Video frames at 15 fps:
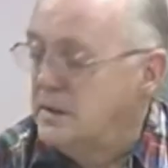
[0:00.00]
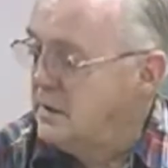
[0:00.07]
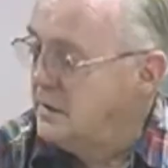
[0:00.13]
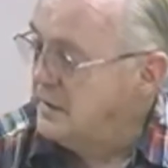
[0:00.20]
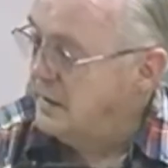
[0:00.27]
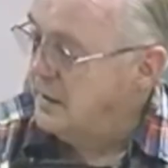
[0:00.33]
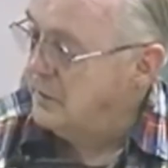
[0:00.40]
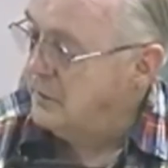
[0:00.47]

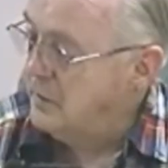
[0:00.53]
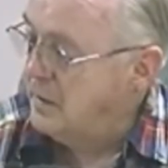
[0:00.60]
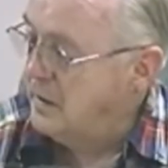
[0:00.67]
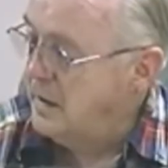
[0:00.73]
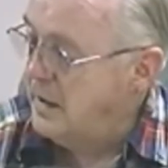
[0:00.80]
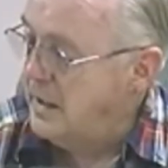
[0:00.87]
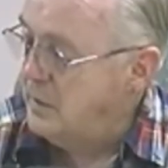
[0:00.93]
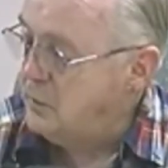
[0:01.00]
Now,
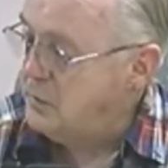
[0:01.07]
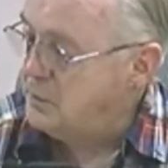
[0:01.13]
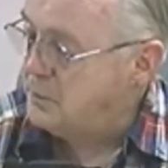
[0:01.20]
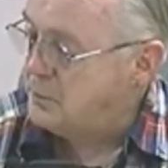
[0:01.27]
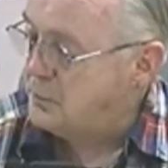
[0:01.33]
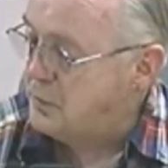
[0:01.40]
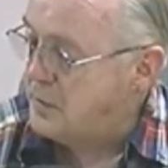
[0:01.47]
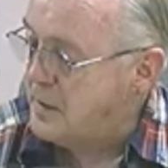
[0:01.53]
I would
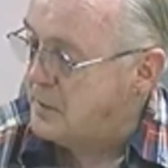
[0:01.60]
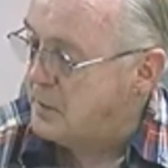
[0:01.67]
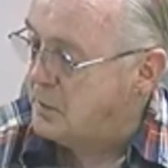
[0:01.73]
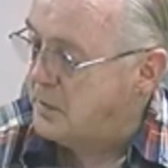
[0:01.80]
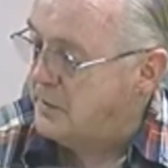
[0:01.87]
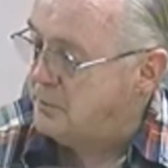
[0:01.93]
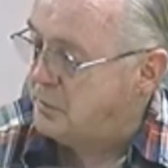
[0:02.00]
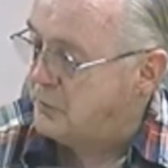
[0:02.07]

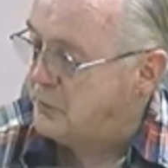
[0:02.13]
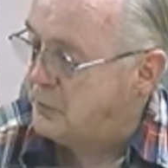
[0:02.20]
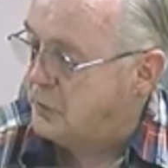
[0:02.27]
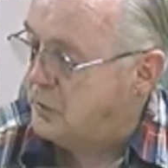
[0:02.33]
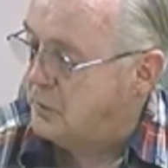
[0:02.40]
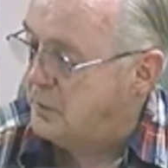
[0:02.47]
probably prefer